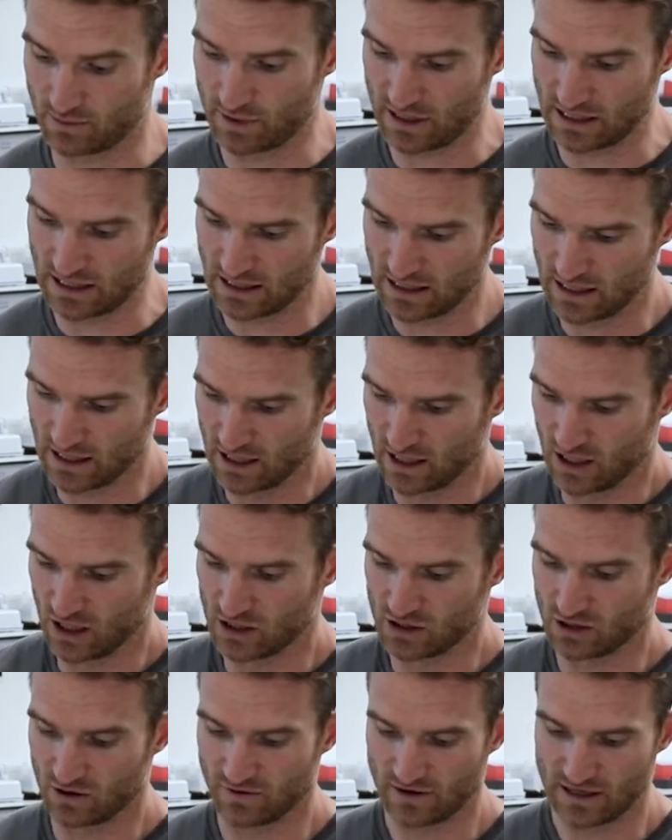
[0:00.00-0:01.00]
be.
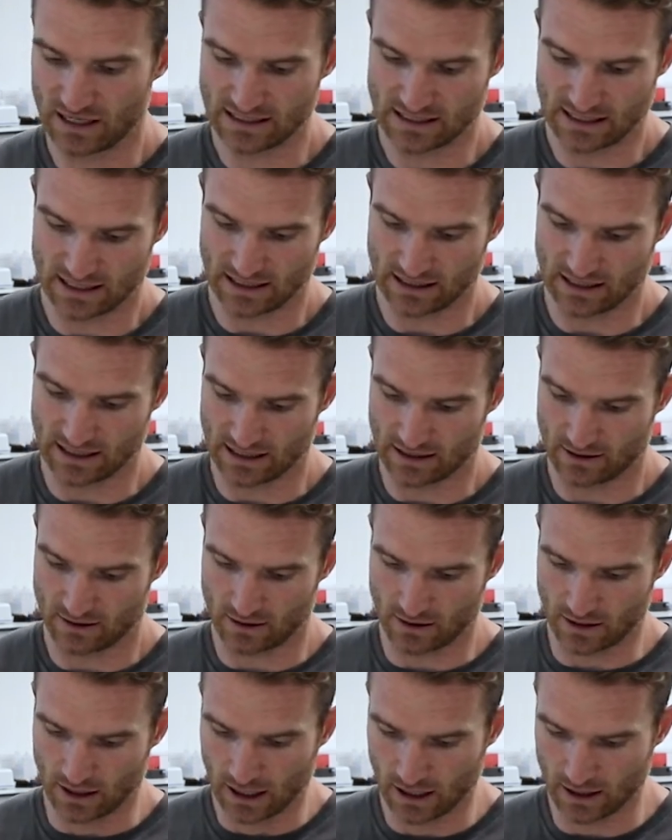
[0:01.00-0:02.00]
So if I dial in
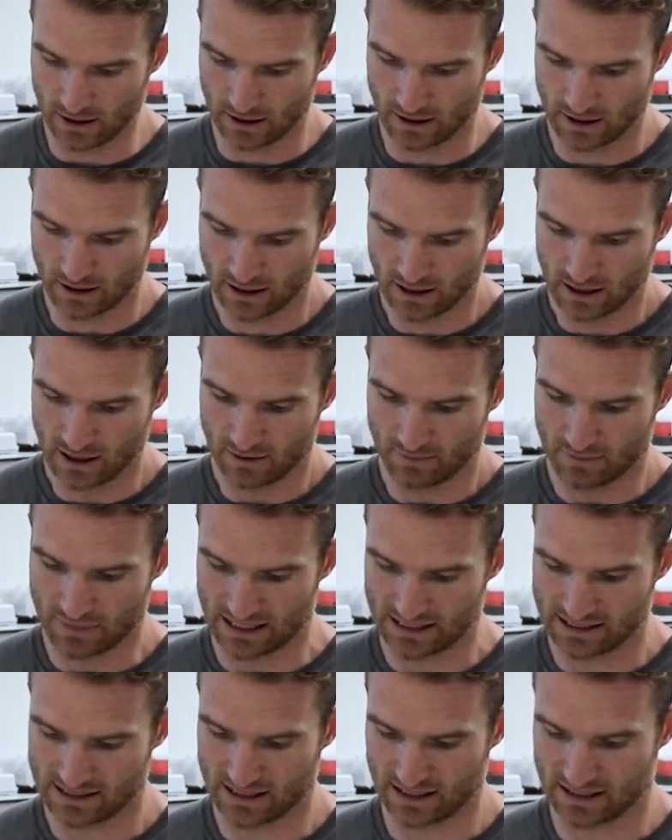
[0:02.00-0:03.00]
my
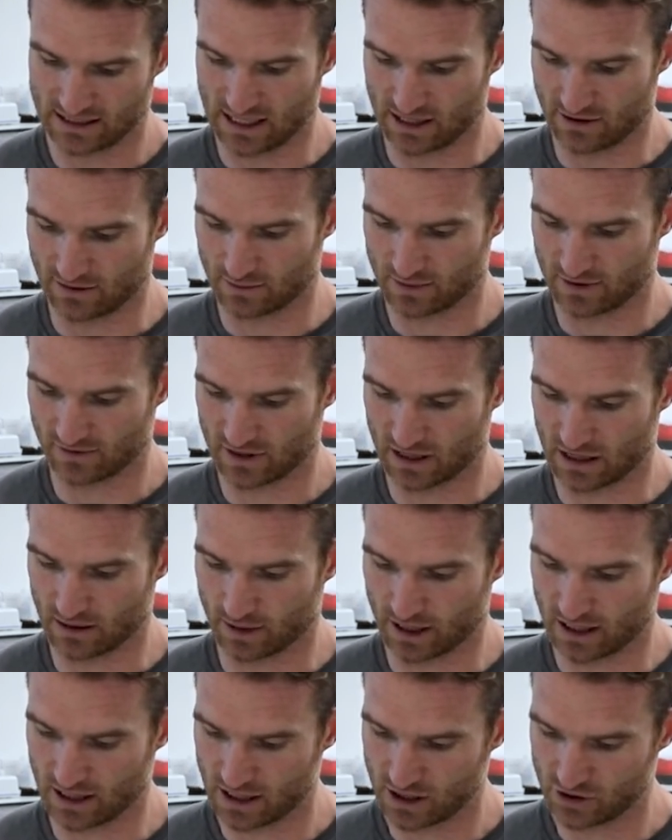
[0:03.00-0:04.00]
60 grams of
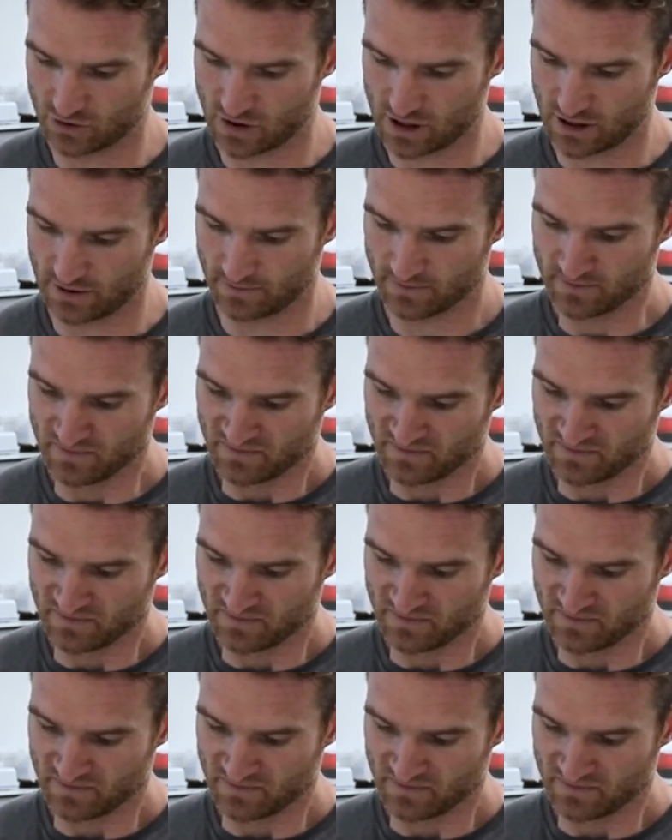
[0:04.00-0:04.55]
carbohydrate,